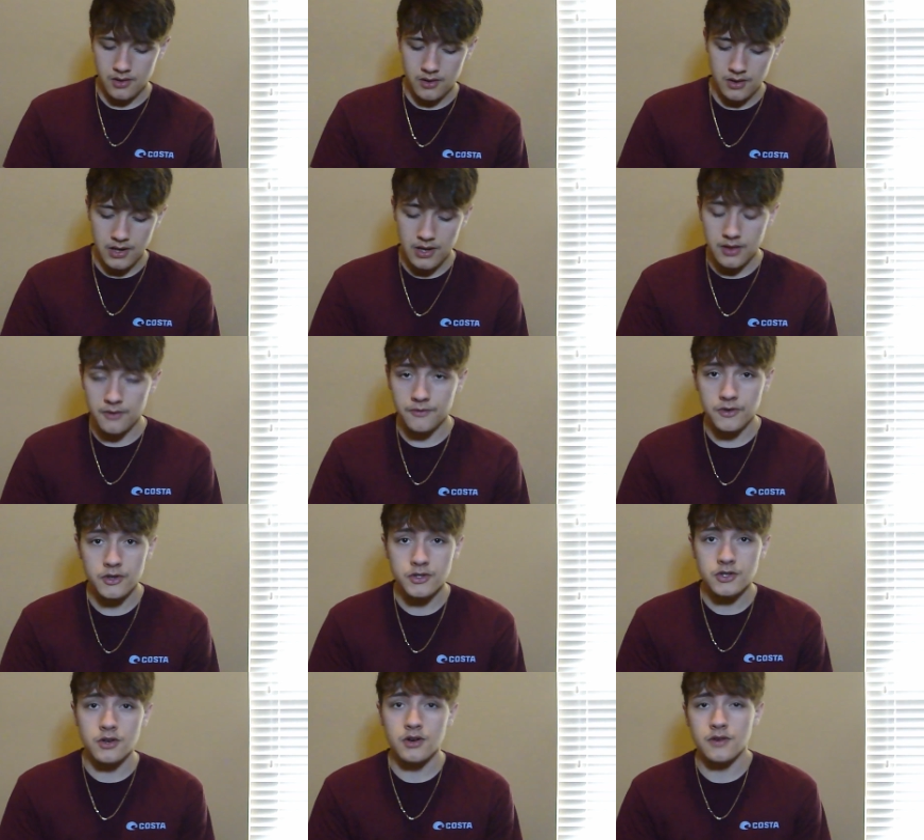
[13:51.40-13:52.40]
in the
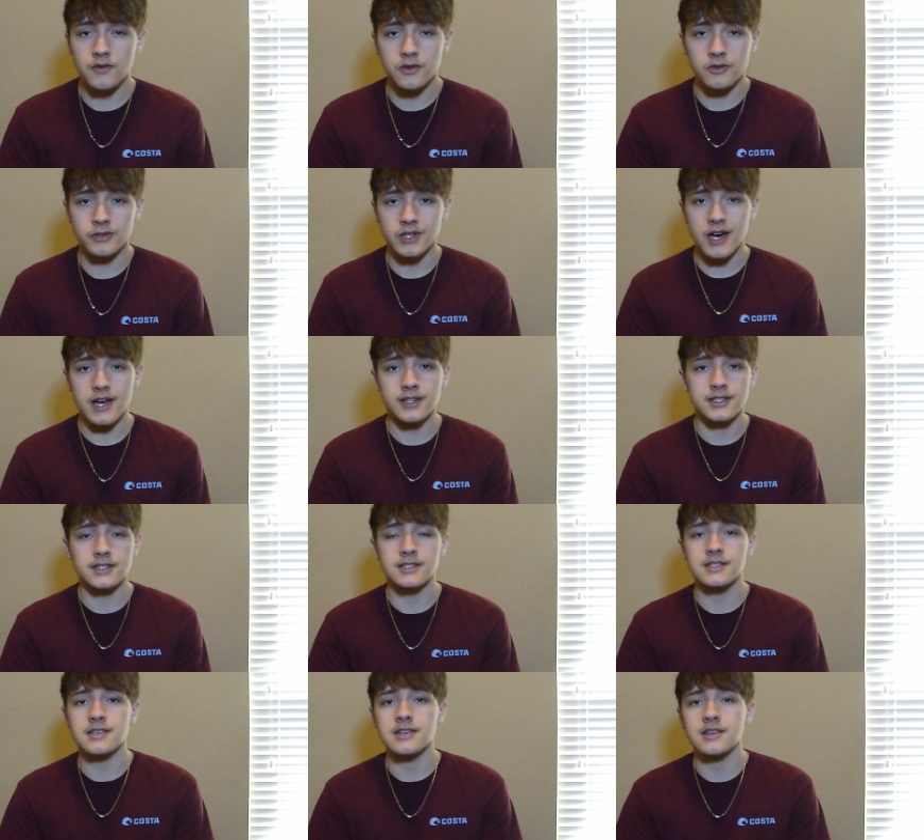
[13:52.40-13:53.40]
future, if you'd like to
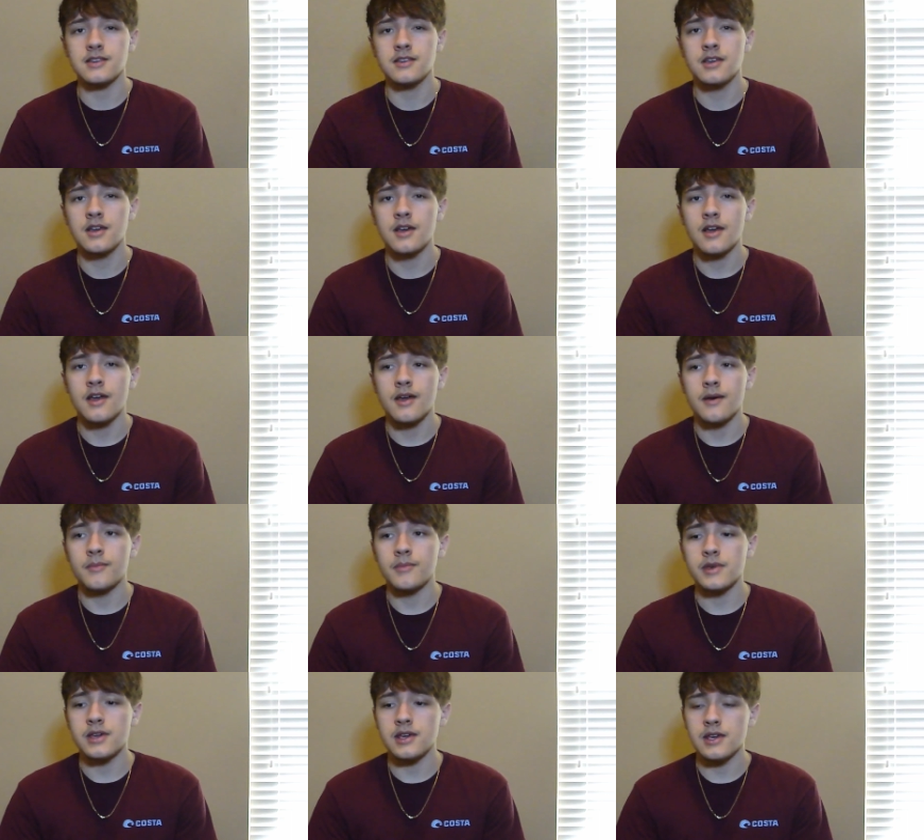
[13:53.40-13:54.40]
see
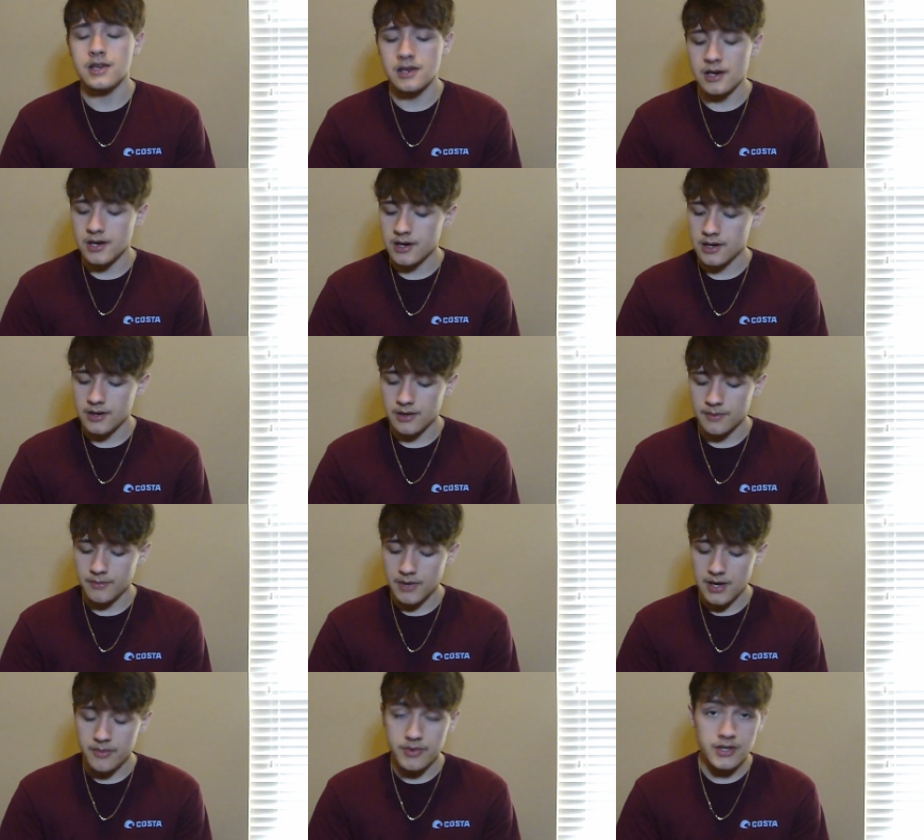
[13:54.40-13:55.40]
me
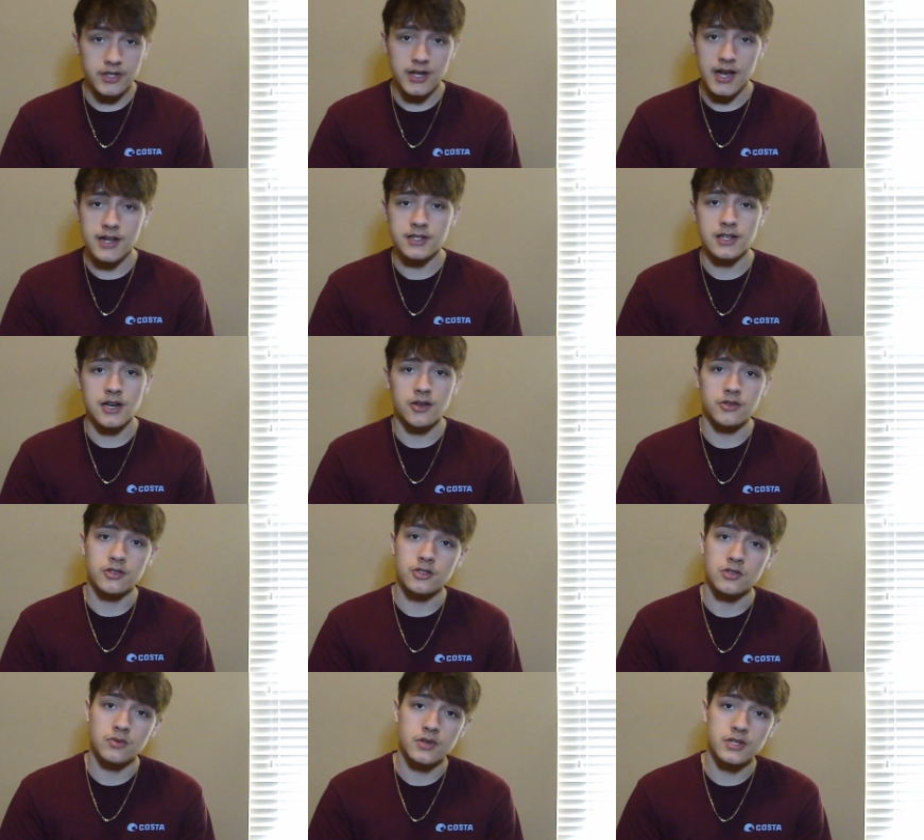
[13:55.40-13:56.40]
maybe change out the
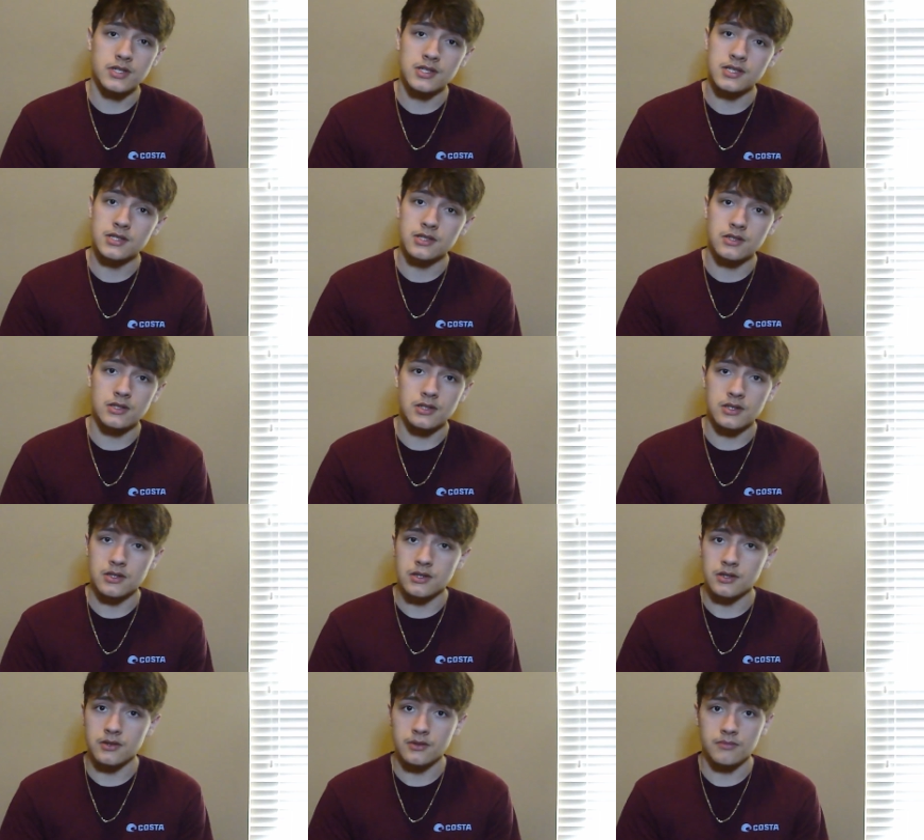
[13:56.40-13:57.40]
switches
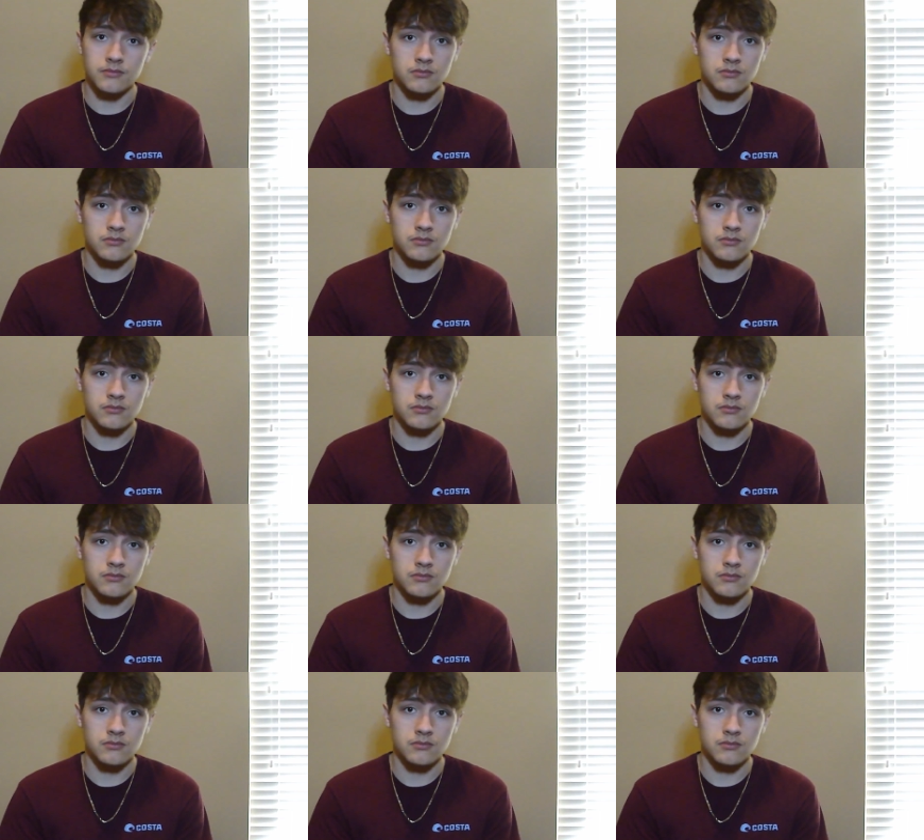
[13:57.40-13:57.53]
to